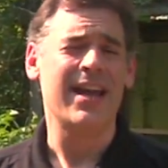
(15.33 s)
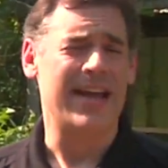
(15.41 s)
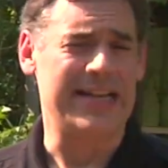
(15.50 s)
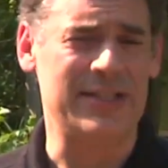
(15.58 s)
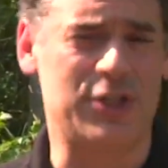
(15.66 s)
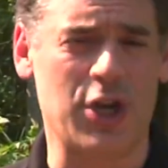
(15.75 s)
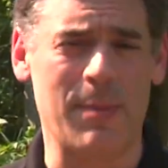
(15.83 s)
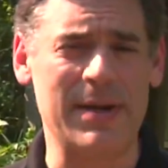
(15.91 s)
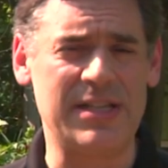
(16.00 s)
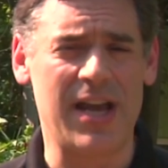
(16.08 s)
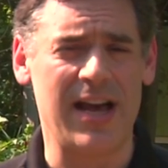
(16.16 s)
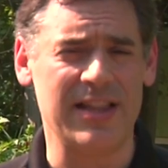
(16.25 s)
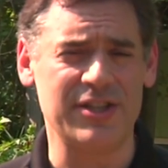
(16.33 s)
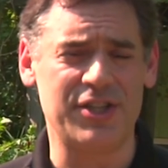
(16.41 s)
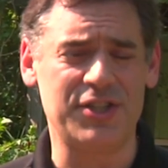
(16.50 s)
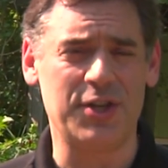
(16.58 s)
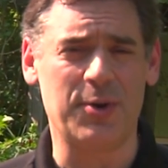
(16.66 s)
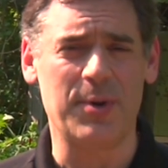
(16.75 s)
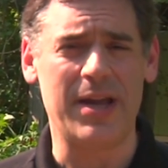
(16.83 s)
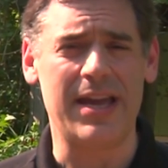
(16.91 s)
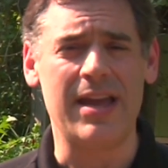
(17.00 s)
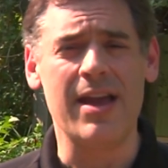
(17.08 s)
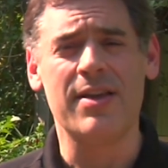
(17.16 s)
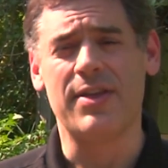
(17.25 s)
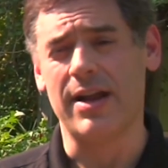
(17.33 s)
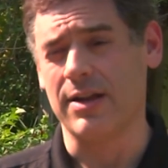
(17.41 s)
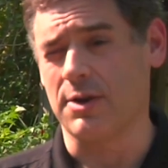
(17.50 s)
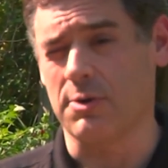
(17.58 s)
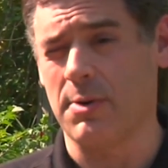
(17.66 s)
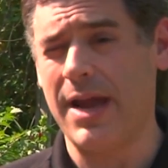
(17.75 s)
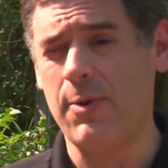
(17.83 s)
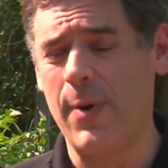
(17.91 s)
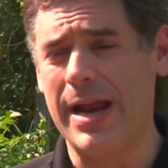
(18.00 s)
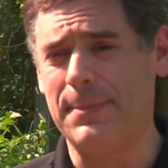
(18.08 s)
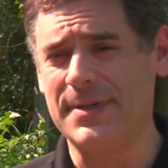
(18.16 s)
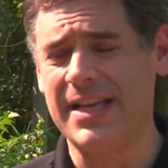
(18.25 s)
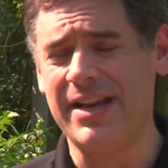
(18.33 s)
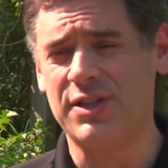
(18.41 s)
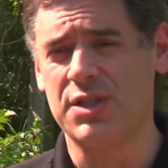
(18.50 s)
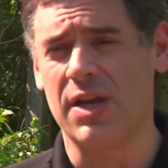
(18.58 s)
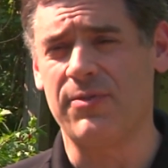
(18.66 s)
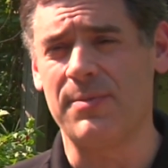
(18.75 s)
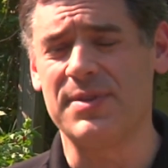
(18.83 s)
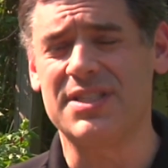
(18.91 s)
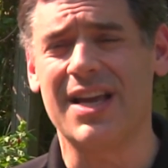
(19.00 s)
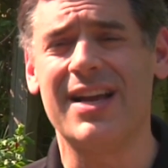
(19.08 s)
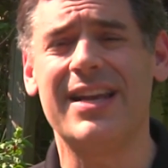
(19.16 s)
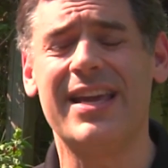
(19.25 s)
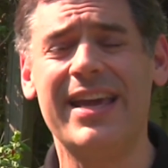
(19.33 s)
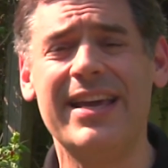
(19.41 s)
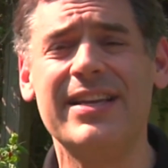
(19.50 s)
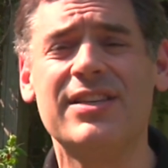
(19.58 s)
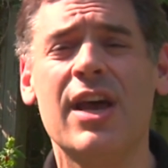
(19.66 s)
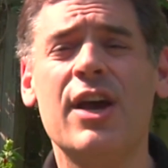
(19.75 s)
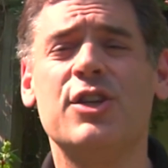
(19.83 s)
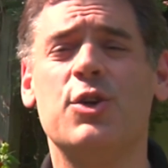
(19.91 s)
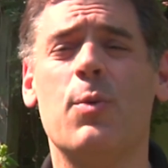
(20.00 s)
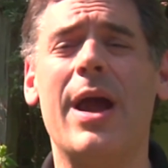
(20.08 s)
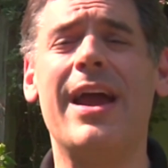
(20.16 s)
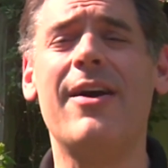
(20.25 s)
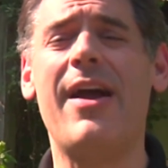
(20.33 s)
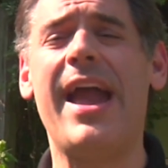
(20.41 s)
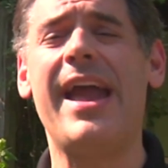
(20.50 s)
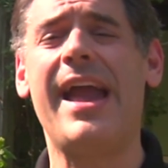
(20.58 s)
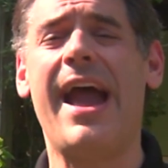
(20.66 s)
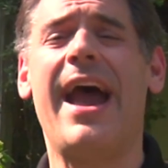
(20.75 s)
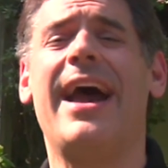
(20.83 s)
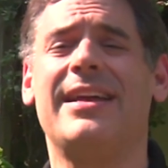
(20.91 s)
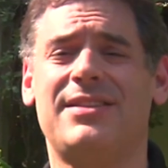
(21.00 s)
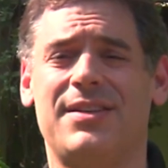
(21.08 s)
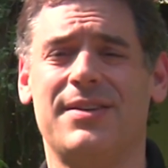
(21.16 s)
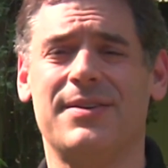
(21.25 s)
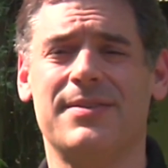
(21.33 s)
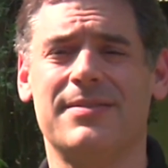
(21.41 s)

And dermatologists agree that a great way to protect yourself from the sun is to wear a hat.